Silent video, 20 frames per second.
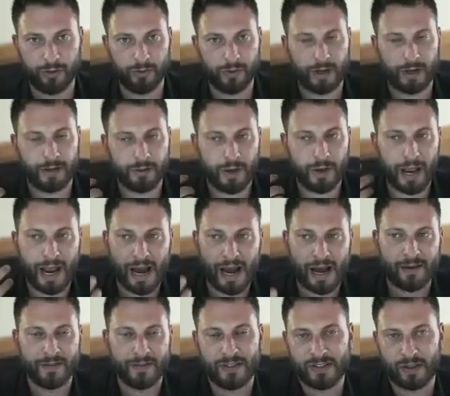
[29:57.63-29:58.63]

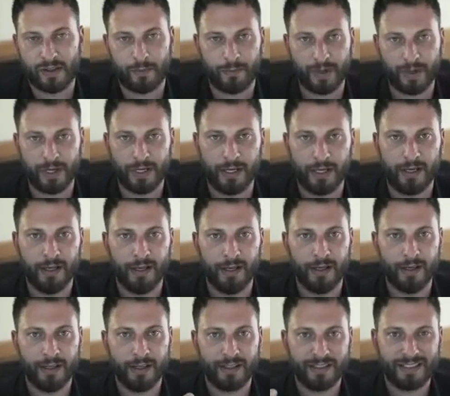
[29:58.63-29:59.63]
have somebody
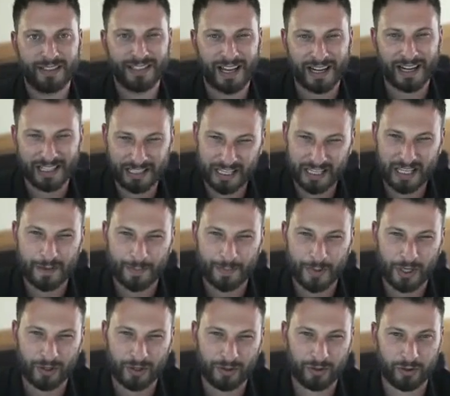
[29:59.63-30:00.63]
kind of
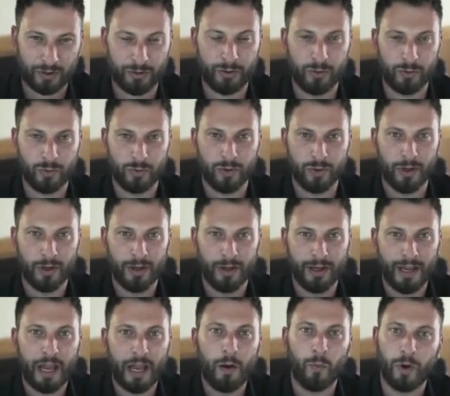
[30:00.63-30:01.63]
keeping you
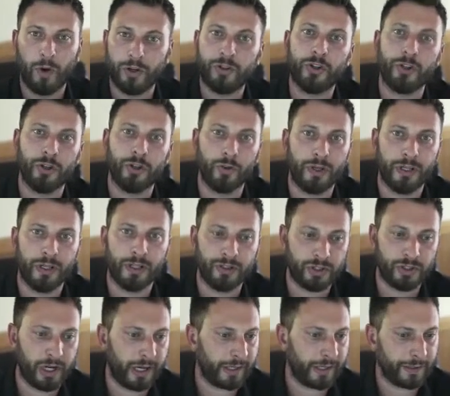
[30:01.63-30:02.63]
and what you're doing in
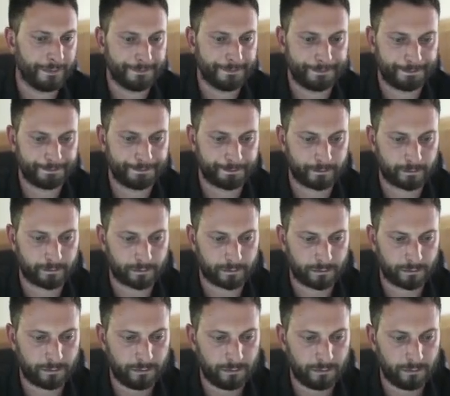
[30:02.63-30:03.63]
check.
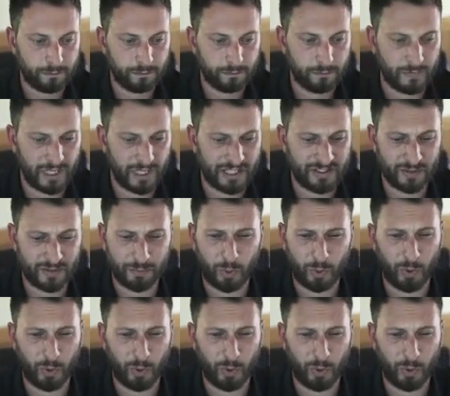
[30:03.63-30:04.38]
It's important,